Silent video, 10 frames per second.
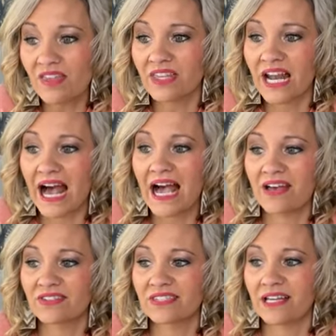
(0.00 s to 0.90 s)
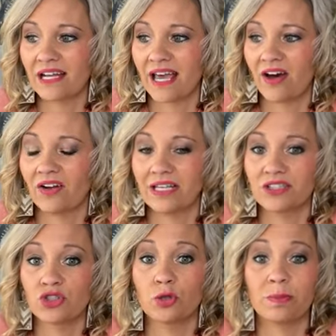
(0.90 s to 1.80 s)
that I have set out
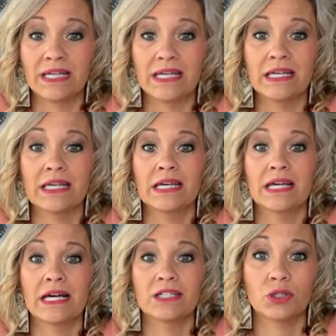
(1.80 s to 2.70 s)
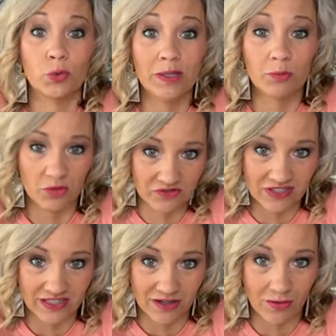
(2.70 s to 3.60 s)
is to be doing more
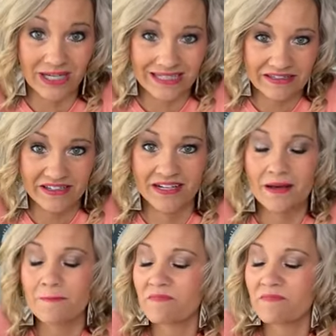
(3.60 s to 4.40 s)
video again.